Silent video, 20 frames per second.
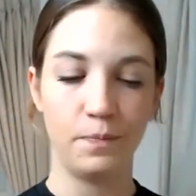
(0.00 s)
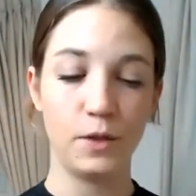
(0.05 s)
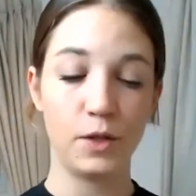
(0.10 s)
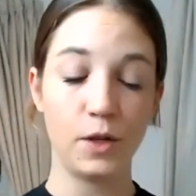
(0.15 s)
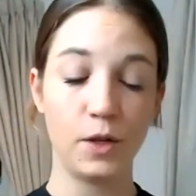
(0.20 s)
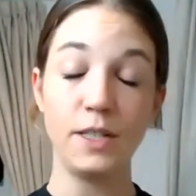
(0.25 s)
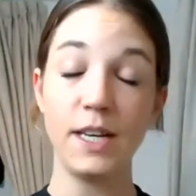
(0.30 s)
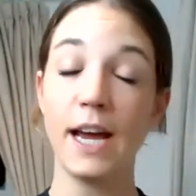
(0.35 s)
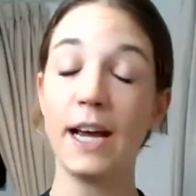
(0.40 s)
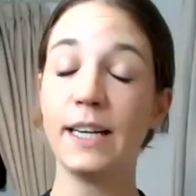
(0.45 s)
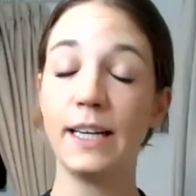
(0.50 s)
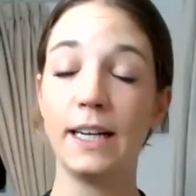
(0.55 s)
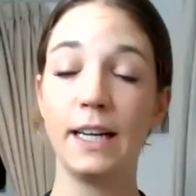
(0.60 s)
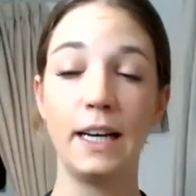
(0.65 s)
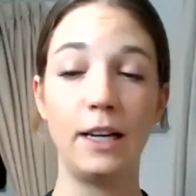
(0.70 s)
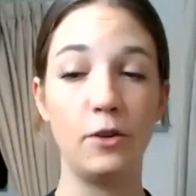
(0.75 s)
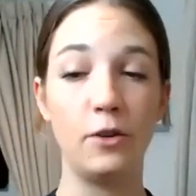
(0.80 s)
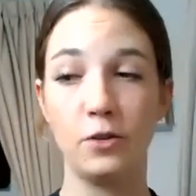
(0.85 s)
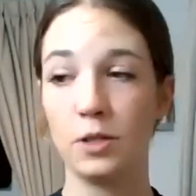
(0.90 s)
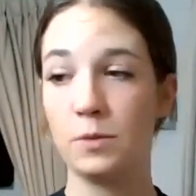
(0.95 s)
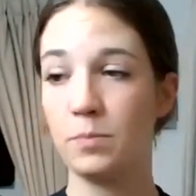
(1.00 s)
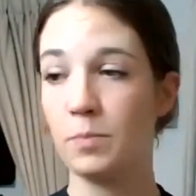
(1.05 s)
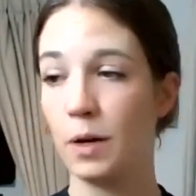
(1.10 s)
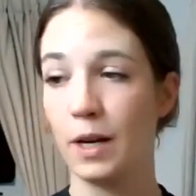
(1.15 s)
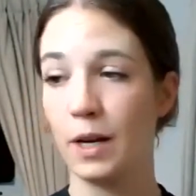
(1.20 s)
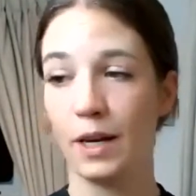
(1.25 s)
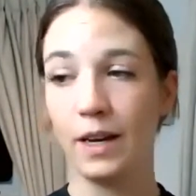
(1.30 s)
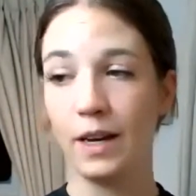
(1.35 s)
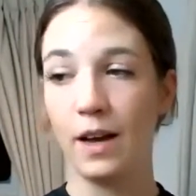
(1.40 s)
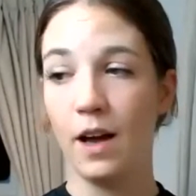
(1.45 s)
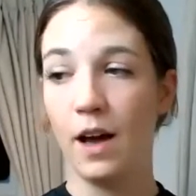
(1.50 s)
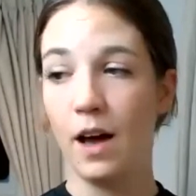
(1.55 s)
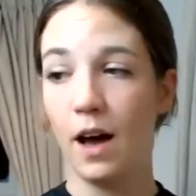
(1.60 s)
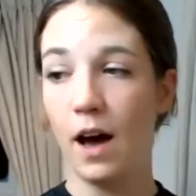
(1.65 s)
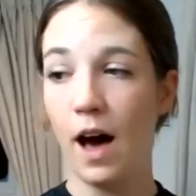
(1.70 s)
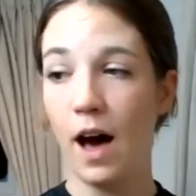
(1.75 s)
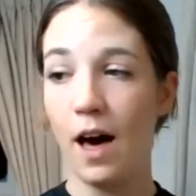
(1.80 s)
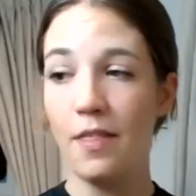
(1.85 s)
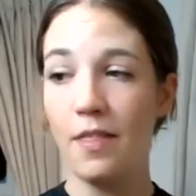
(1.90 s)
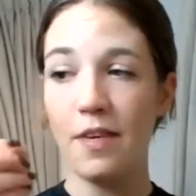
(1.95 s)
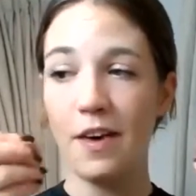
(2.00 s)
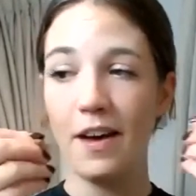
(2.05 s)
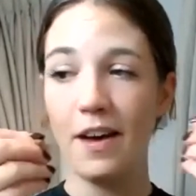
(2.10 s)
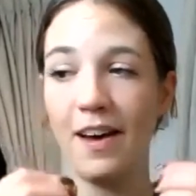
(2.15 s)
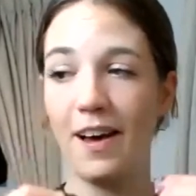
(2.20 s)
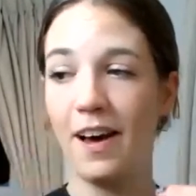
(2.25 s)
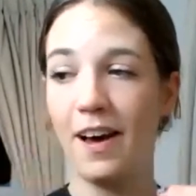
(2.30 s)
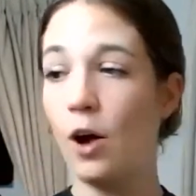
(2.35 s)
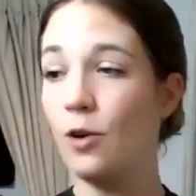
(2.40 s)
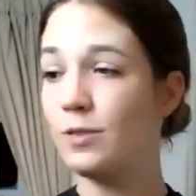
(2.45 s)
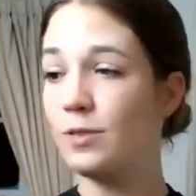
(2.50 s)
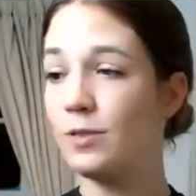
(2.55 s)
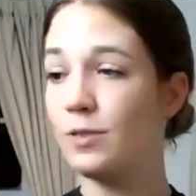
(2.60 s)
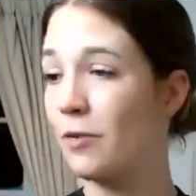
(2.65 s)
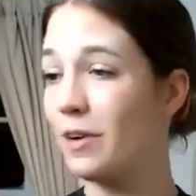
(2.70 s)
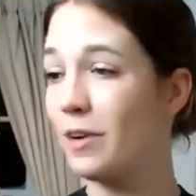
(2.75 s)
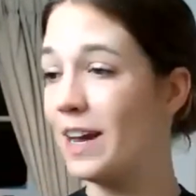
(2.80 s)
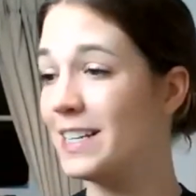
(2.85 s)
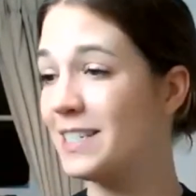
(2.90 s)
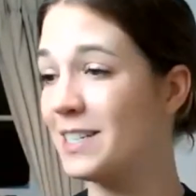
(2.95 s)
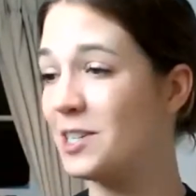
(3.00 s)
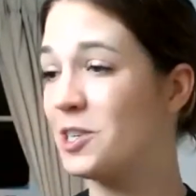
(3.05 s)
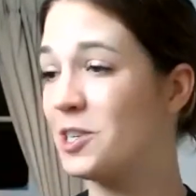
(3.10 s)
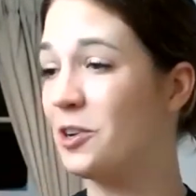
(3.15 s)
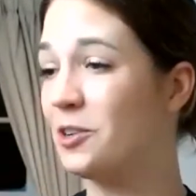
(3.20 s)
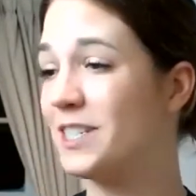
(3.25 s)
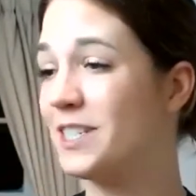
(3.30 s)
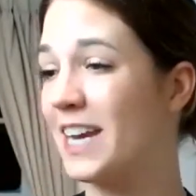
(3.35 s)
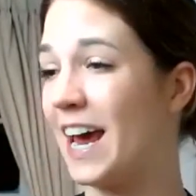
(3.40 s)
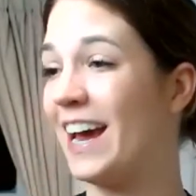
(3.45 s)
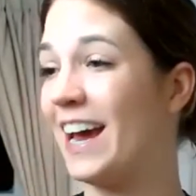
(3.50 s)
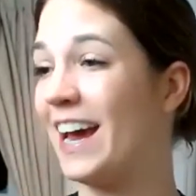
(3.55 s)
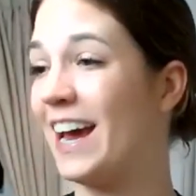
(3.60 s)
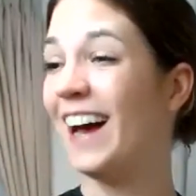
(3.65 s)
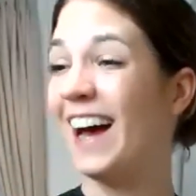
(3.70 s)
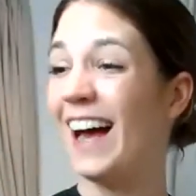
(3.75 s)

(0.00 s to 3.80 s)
So technically you're just putting oh, sorry, it's a Tuesday.